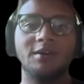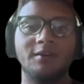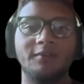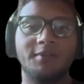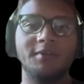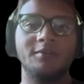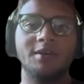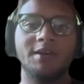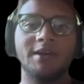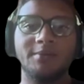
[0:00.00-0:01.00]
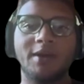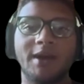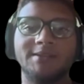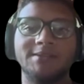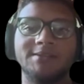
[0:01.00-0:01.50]
of theory and
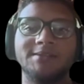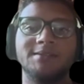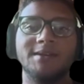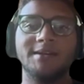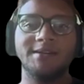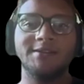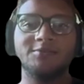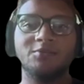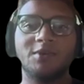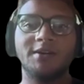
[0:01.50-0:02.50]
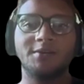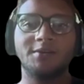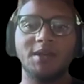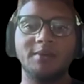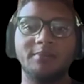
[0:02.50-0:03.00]
practice is why
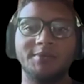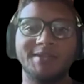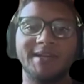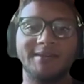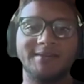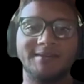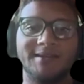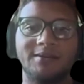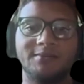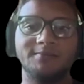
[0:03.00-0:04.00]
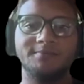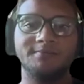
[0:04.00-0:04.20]
the paper stands out.